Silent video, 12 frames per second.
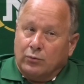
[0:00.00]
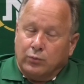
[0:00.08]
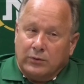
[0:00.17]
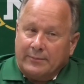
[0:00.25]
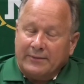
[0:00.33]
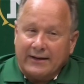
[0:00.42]

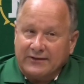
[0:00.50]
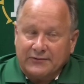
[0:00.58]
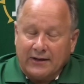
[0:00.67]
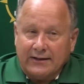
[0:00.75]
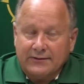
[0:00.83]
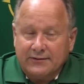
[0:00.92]
Well, I'm not a
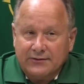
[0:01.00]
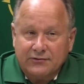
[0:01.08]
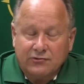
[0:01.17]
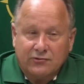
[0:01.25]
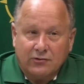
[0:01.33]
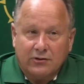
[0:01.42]

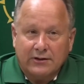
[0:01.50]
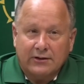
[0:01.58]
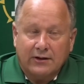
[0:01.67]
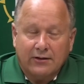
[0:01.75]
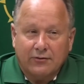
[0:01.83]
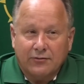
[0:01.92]
scientist, so I
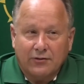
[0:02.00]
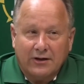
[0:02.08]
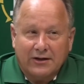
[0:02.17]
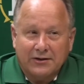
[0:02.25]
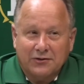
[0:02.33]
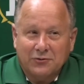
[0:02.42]
don't, I don't know
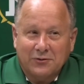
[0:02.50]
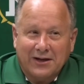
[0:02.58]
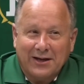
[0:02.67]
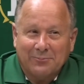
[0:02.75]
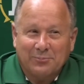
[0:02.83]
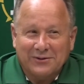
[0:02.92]
how you do that,